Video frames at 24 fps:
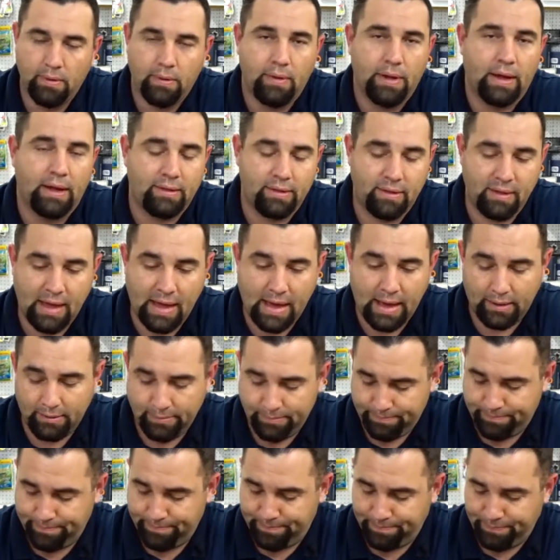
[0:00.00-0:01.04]
that's that.
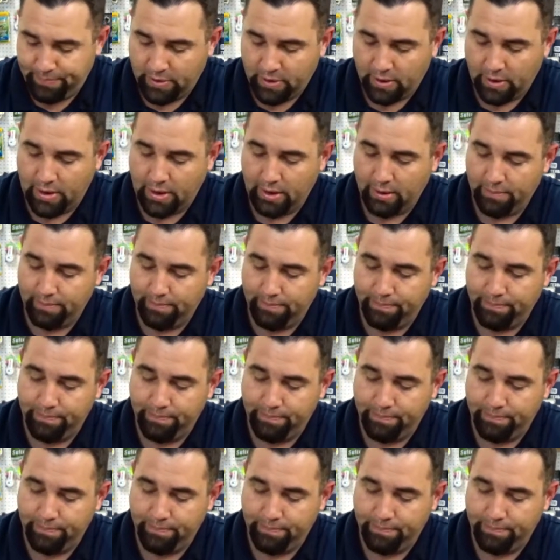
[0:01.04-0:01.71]
All right.